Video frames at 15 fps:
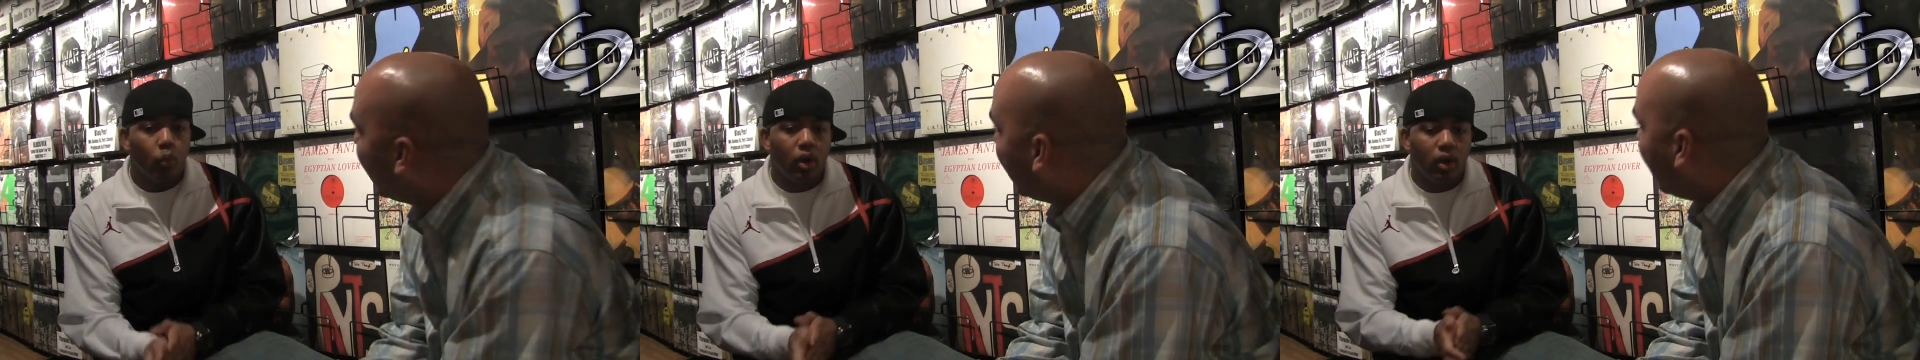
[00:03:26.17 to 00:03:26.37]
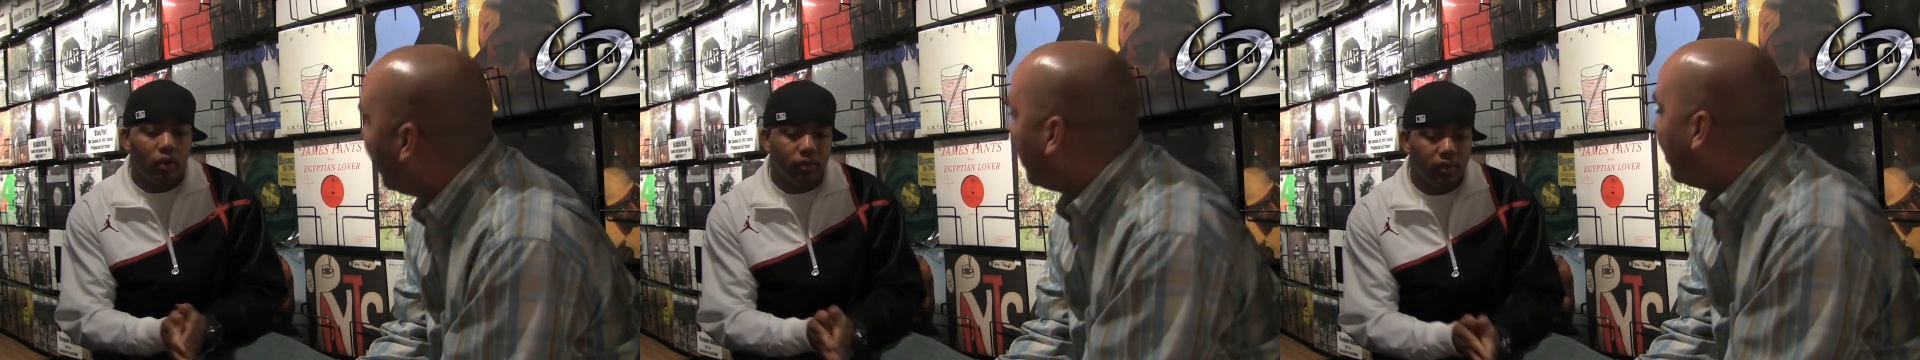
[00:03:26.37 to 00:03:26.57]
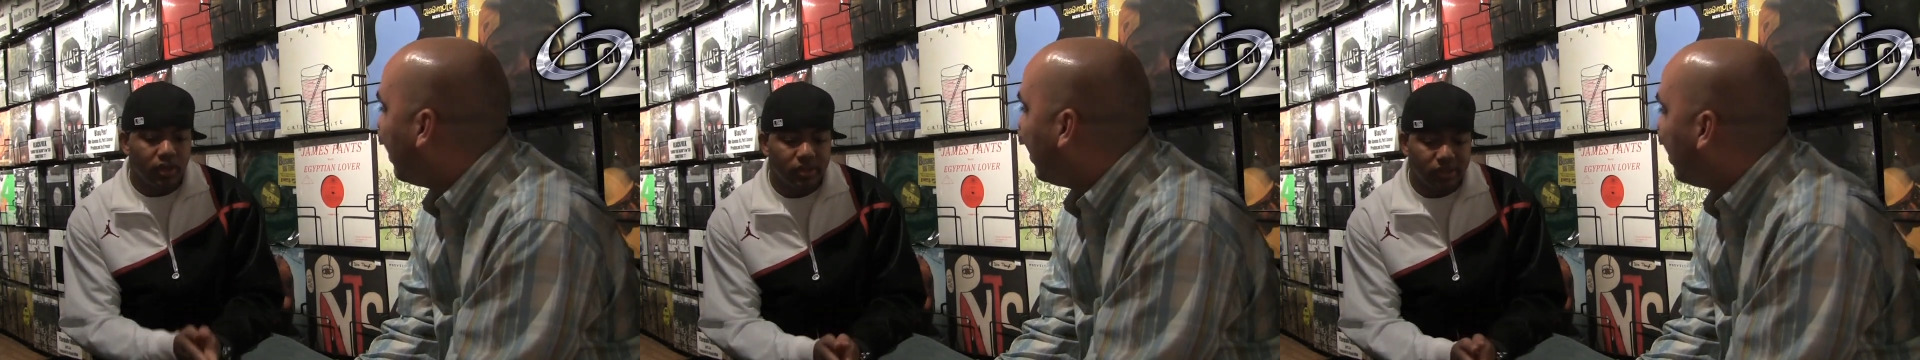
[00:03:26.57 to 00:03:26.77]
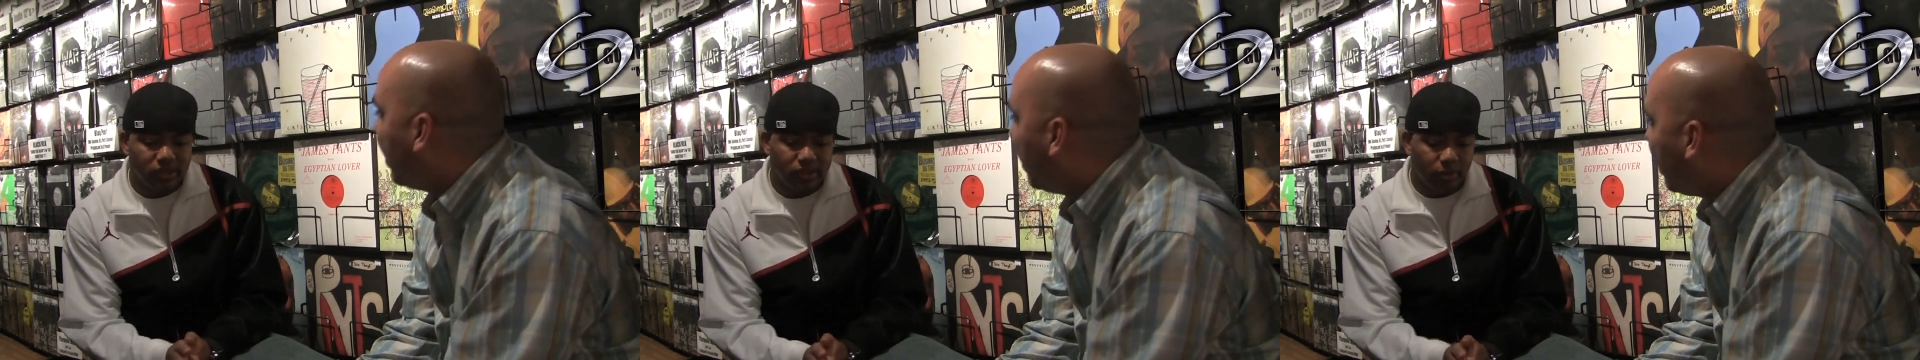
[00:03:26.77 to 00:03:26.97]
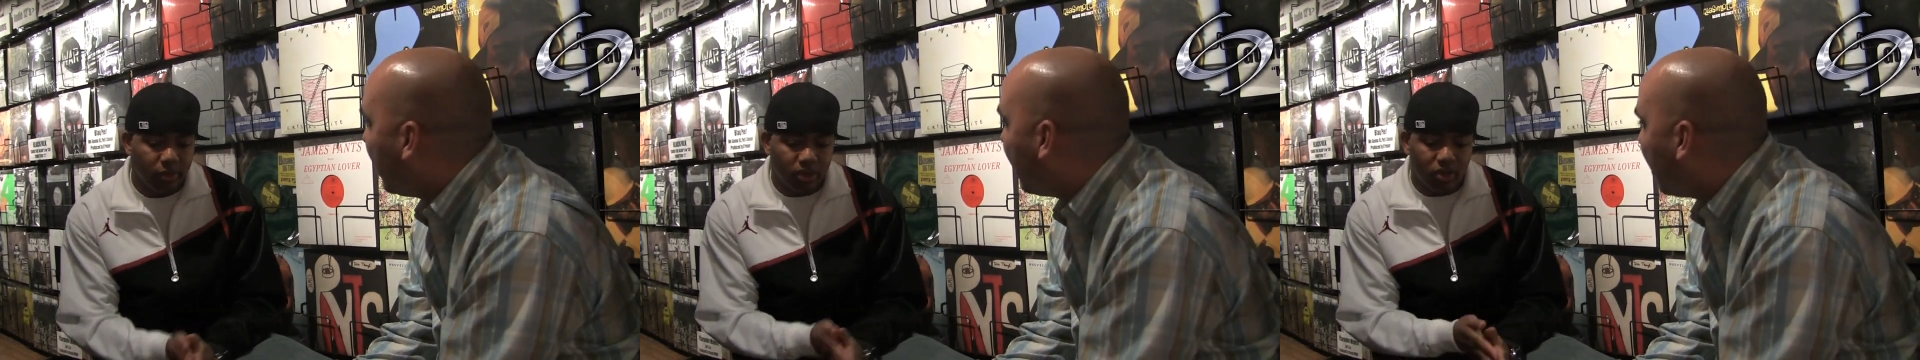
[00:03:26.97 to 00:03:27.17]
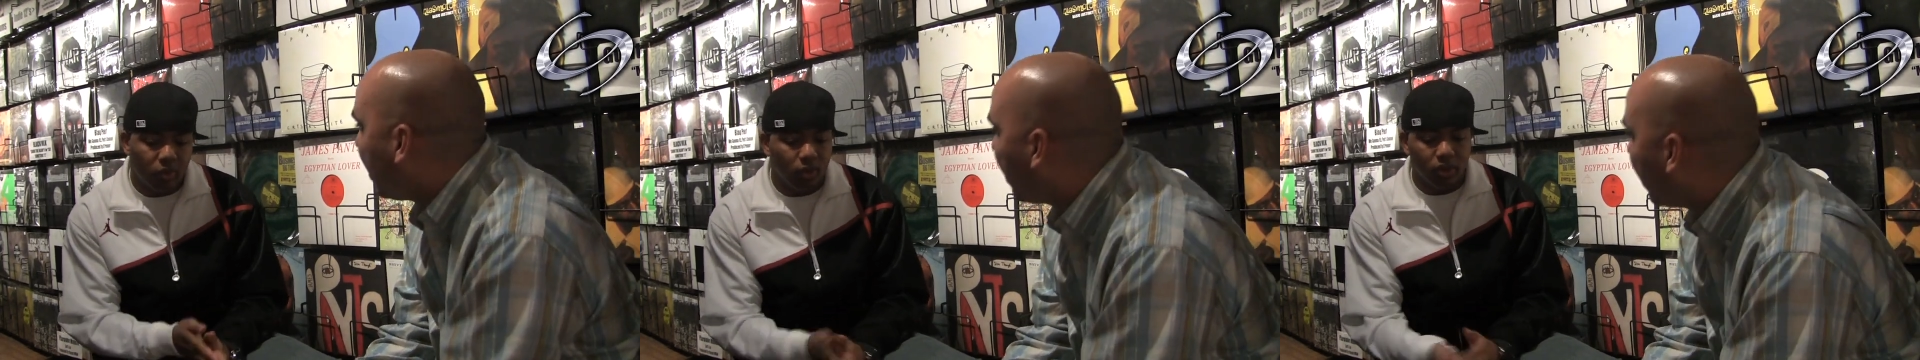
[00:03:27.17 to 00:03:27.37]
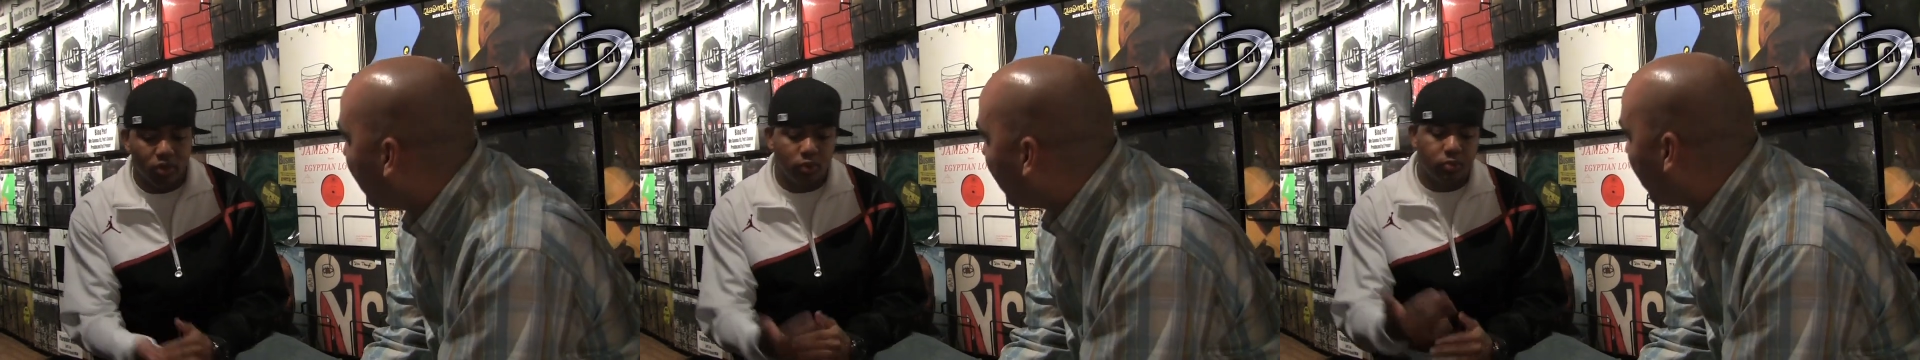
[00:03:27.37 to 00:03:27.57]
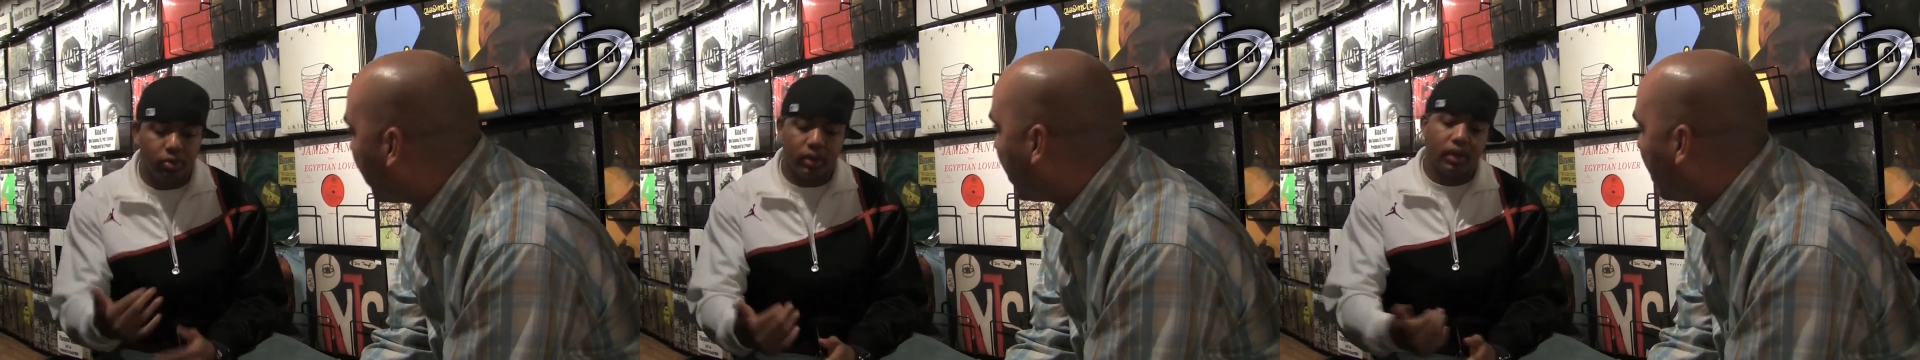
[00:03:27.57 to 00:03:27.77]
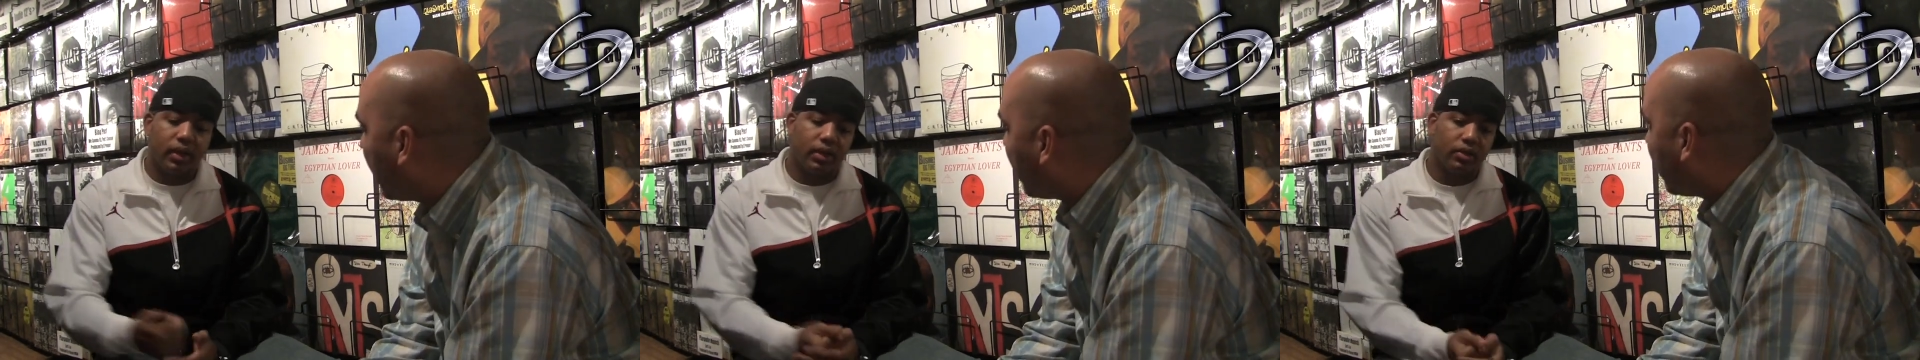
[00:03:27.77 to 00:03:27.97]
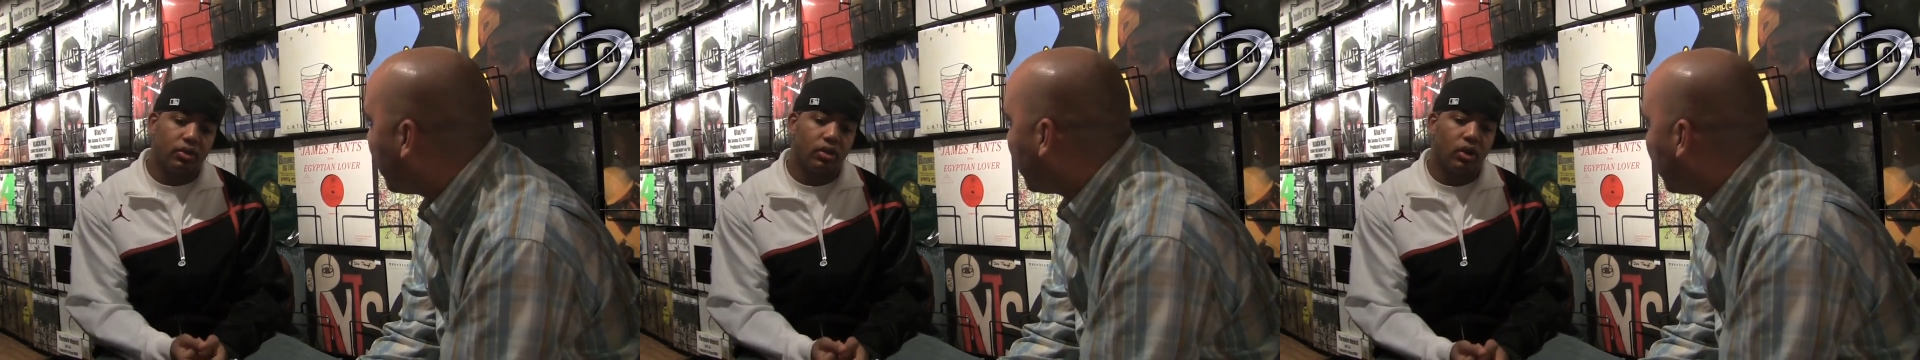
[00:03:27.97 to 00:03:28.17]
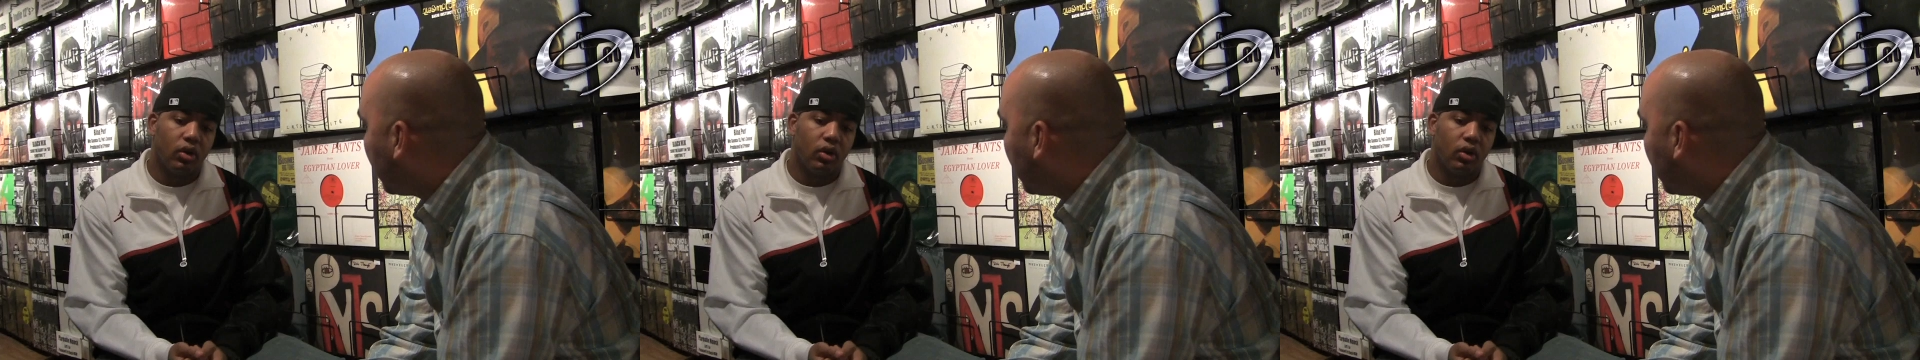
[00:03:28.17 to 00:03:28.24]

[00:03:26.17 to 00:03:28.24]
Well, it's about the work you put in,